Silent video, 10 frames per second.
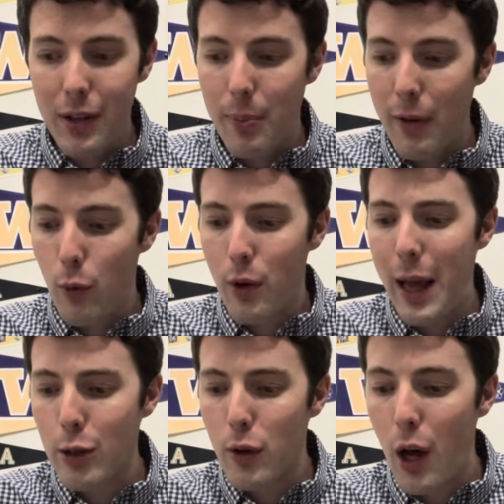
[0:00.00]
They play Florida
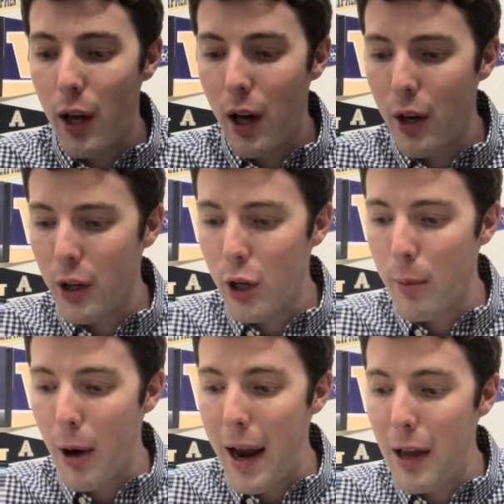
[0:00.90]
International on
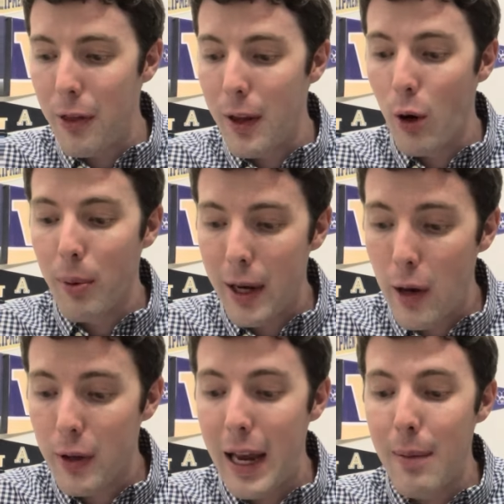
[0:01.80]
October eighth, and then don't play
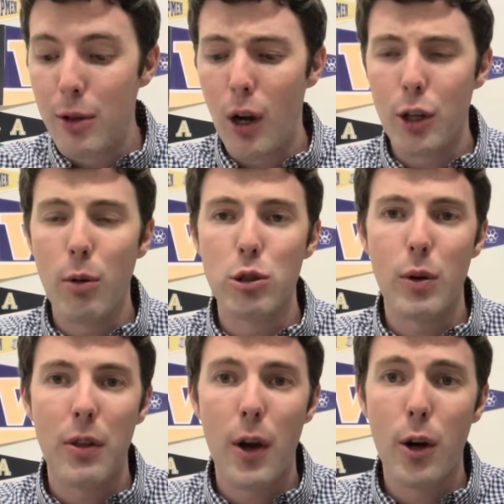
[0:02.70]
another game until October
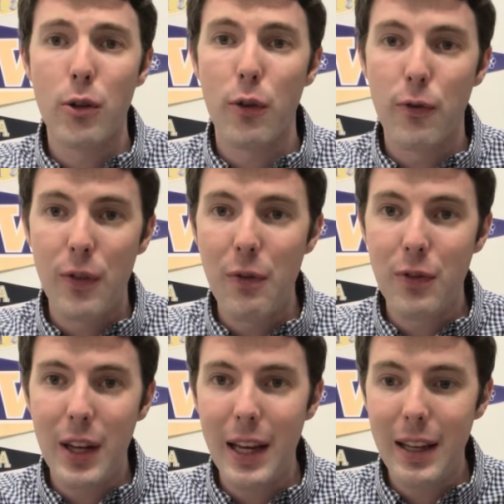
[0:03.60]
twenty-third, so
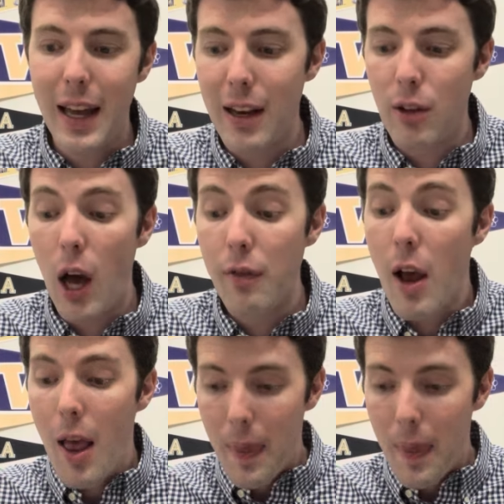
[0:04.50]
fifteen days off.